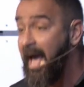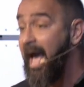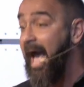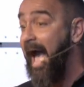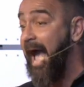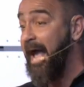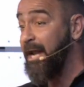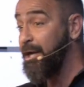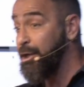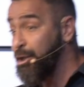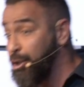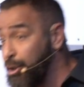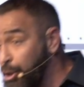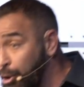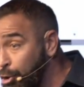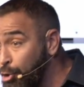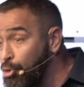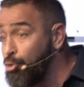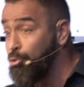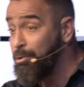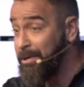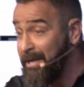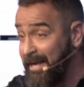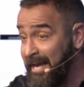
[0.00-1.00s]
And
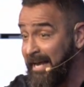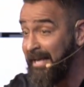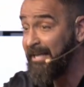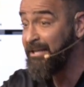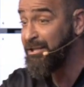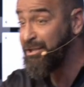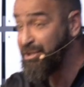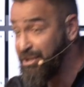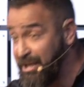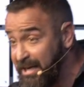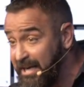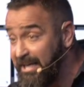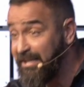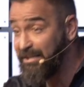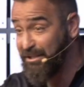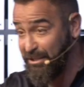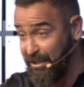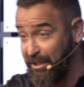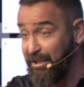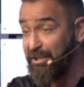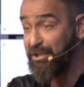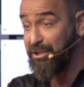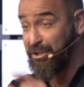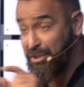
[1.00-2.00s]
you need
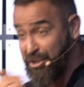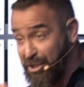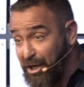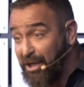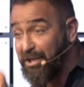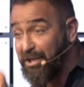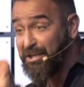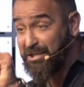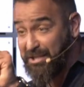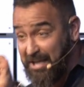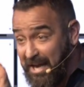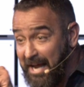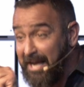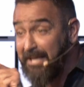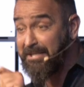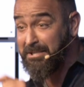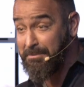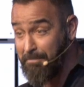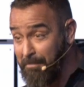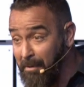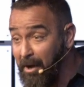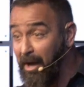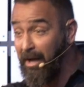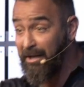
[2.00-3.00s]
Jesus just as
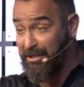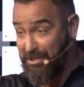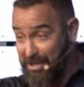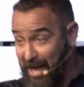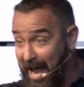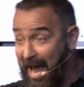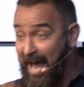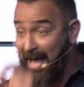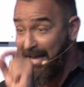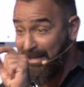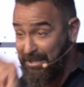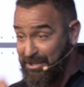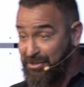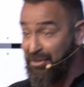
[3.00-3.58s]
much as